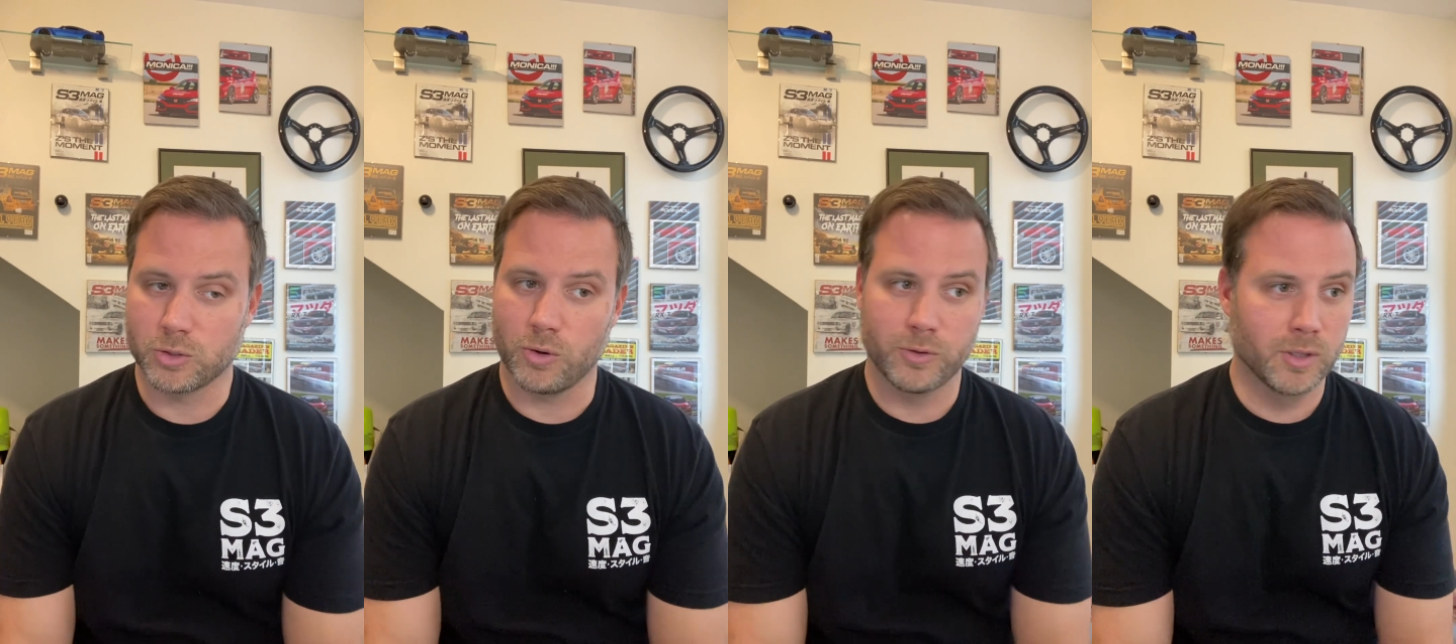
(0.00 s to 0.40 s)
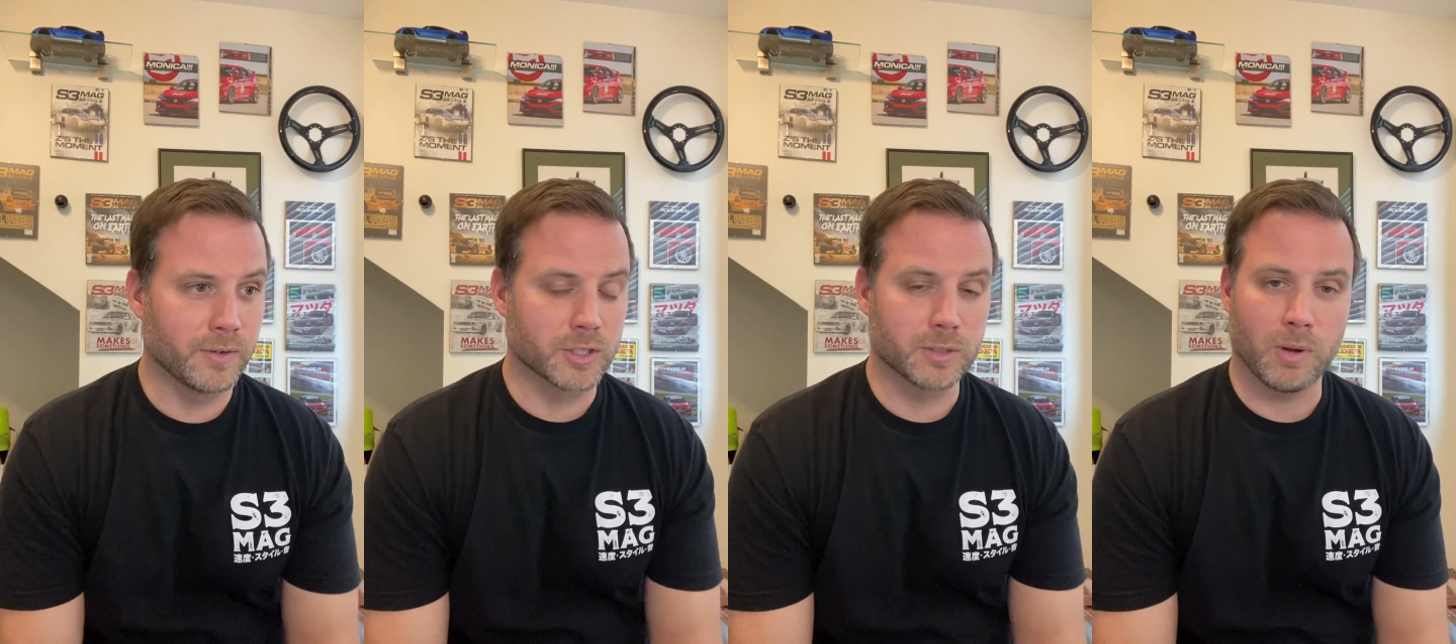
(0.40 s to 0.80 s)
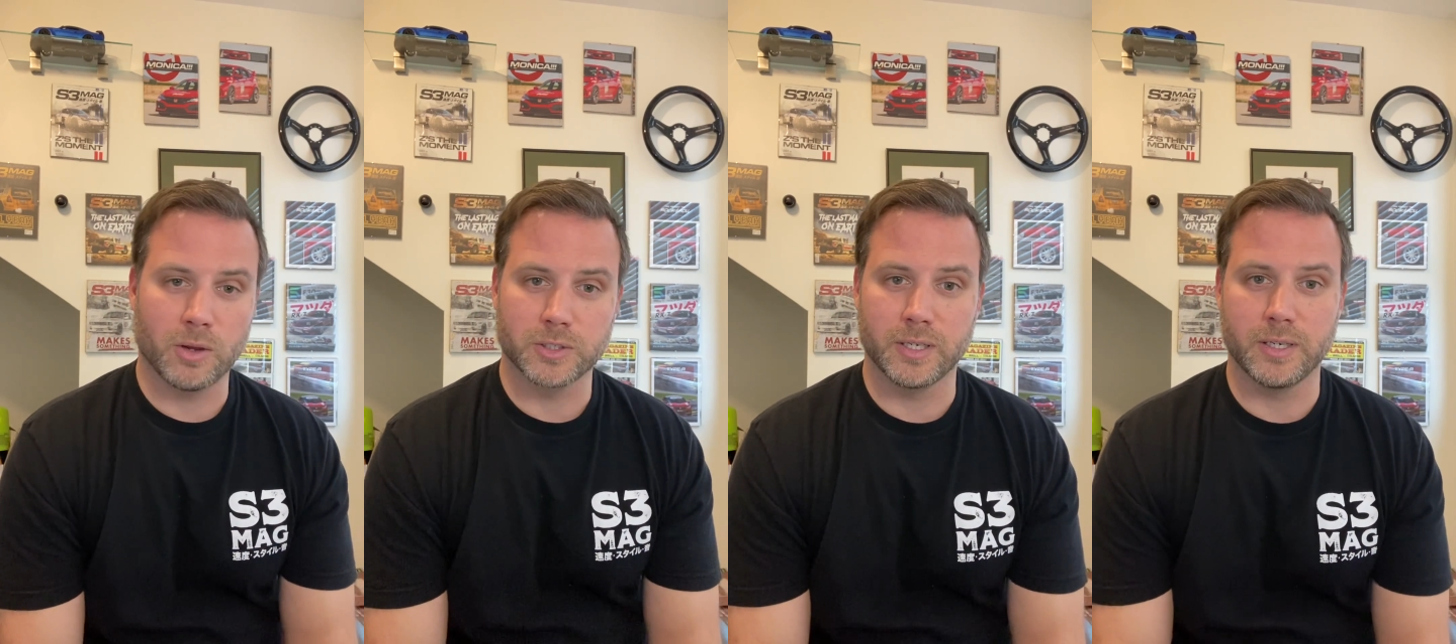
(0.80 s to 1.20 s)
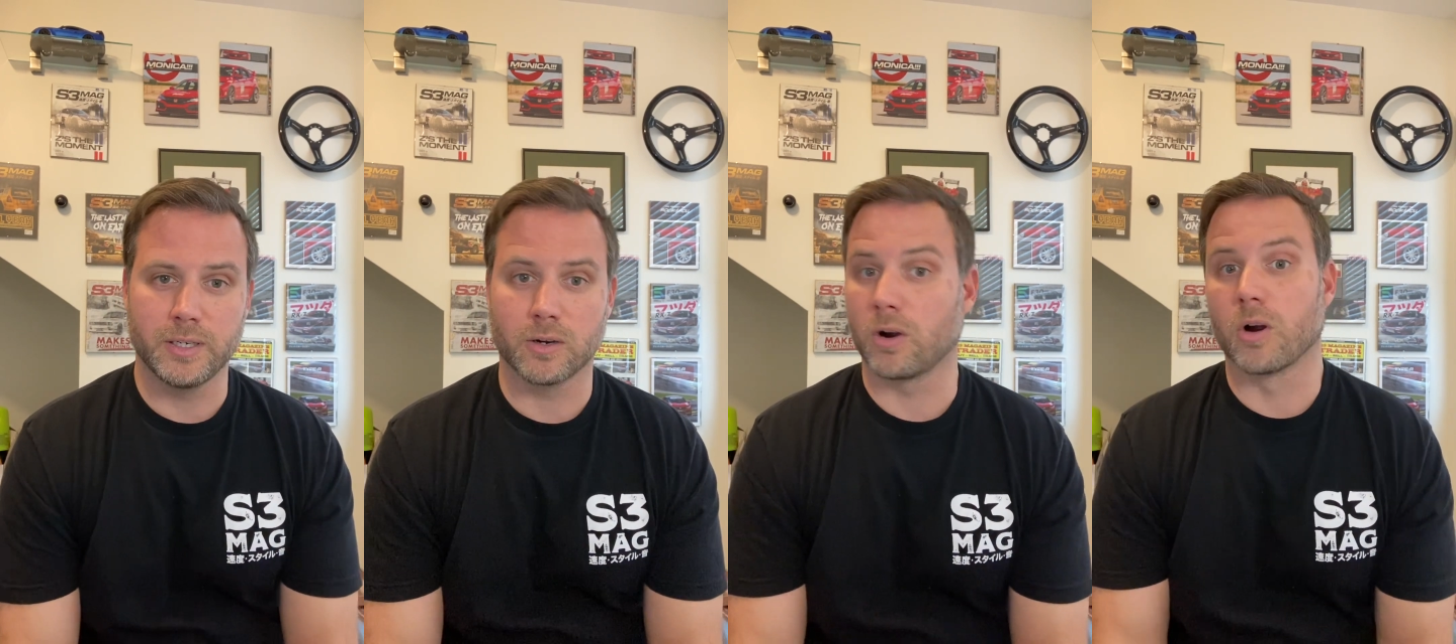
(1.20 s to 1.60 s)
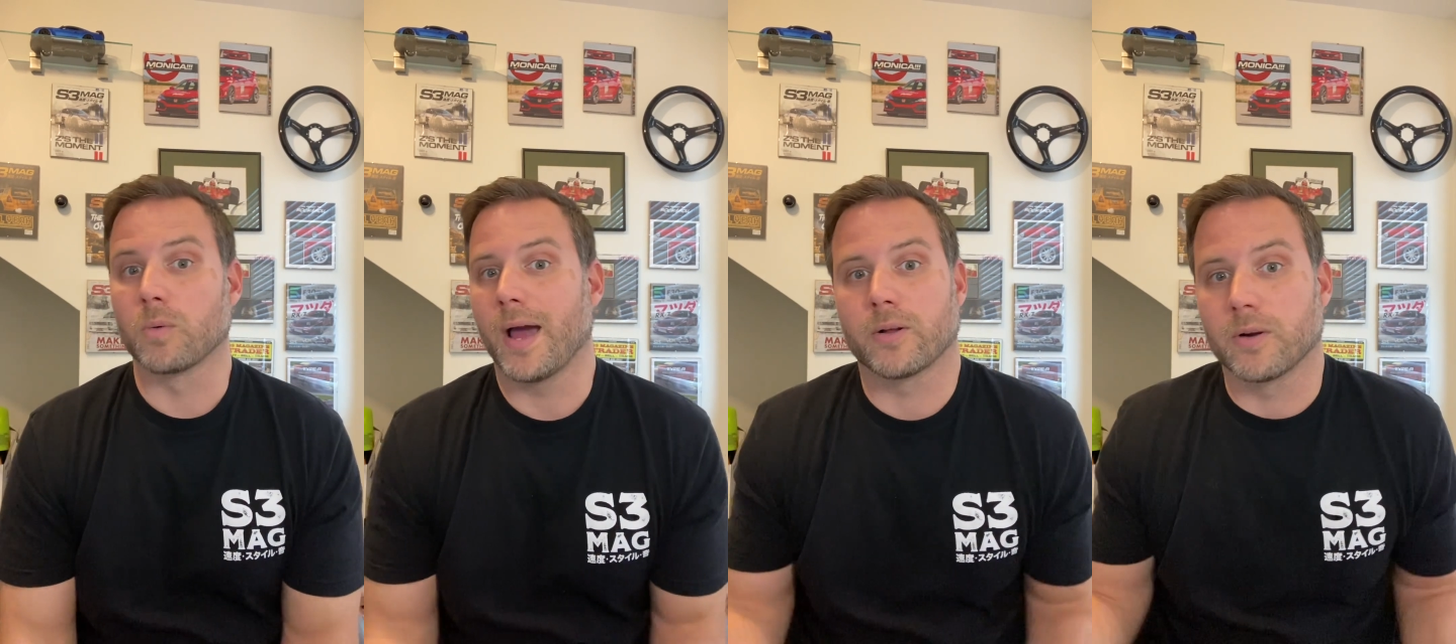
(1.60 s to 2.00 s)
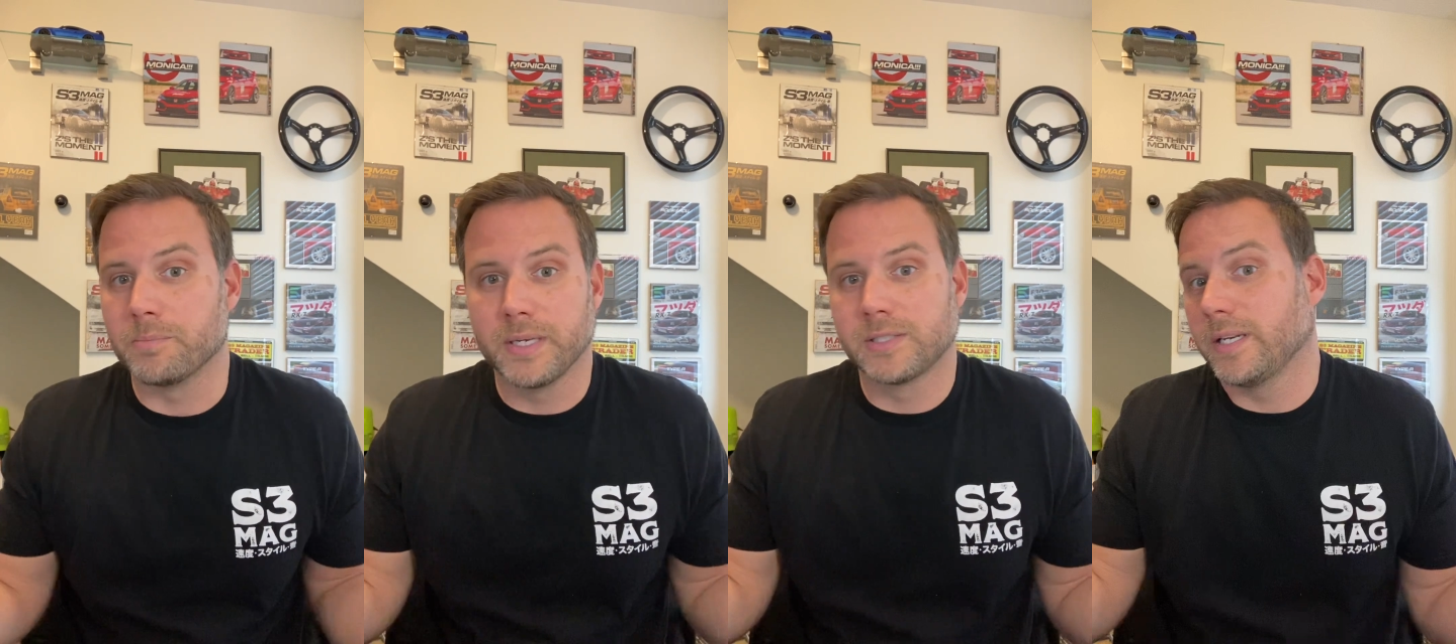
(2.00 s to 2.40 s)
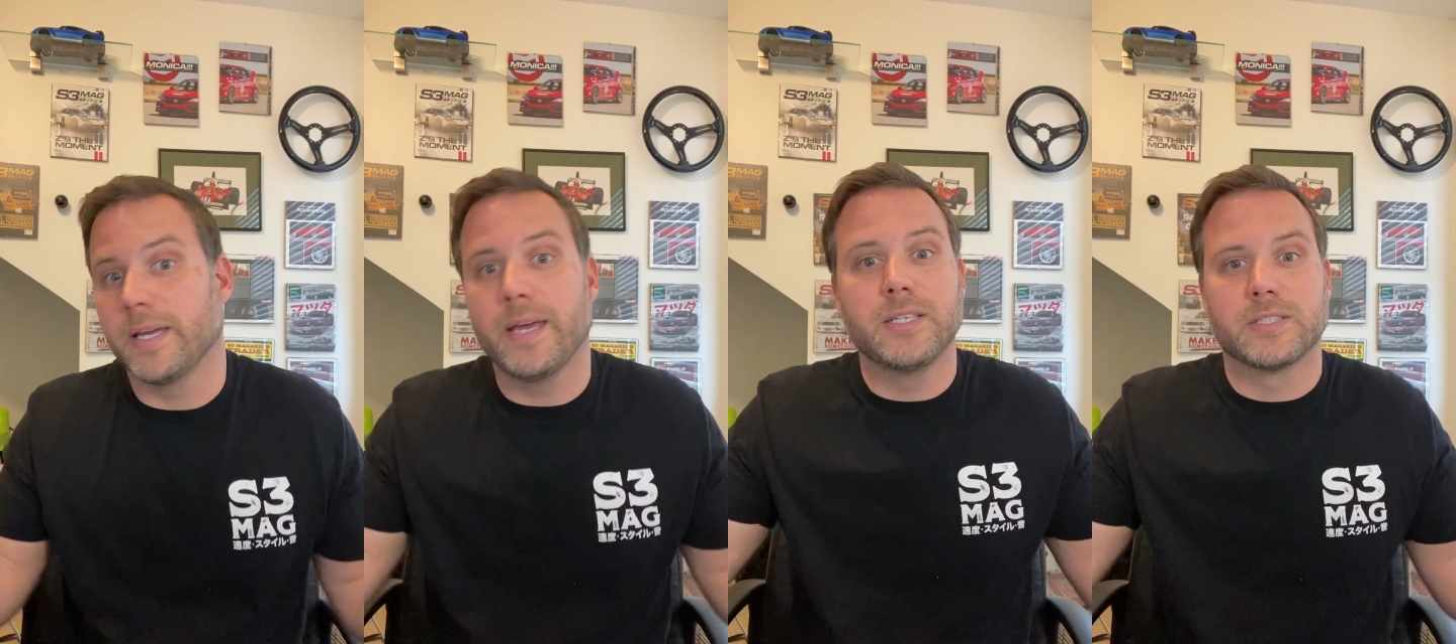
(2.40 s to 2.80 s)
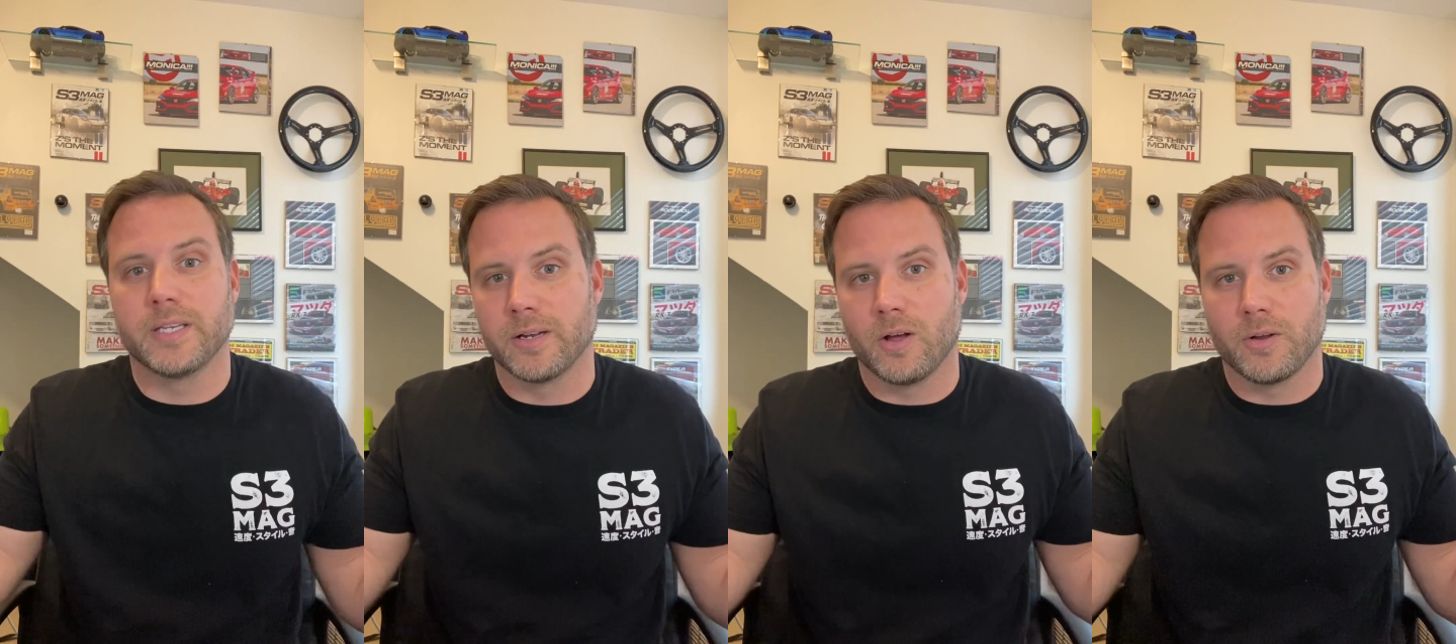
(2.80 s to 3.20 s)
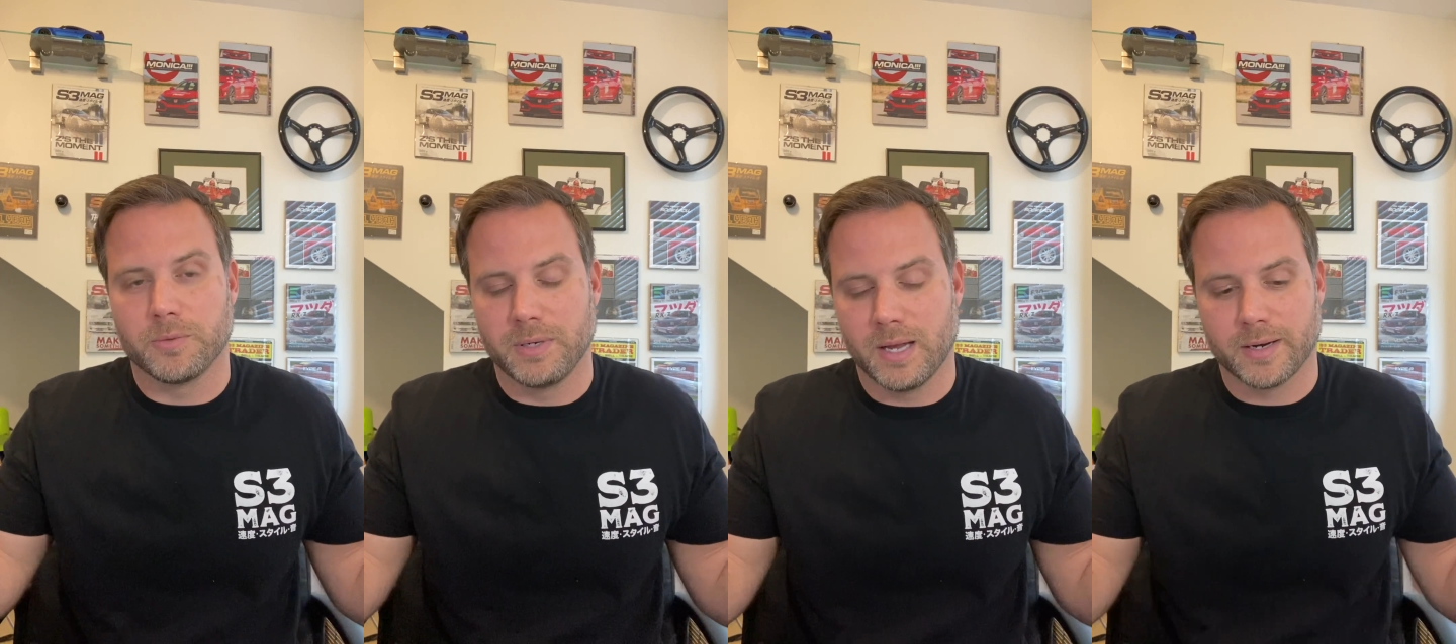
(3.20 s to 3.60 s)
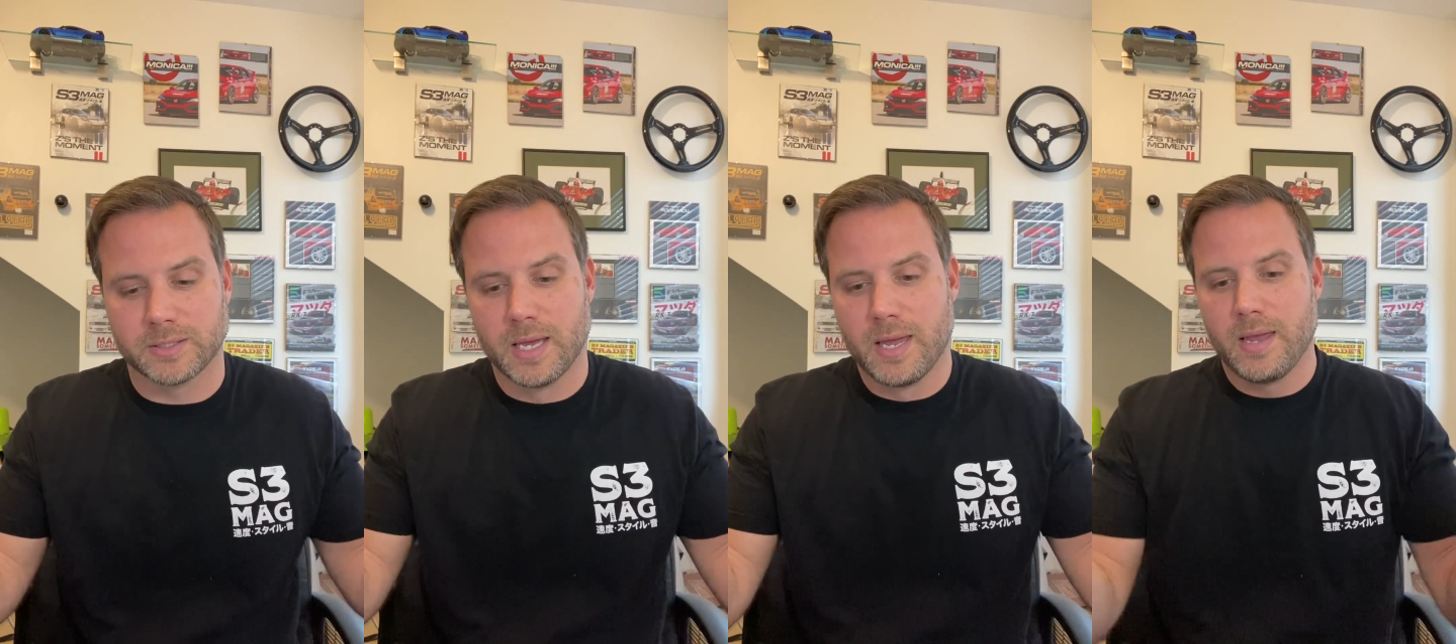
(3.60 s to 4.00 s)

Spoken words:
So if you live in a small city or rather a big city, any city at all, to be honest,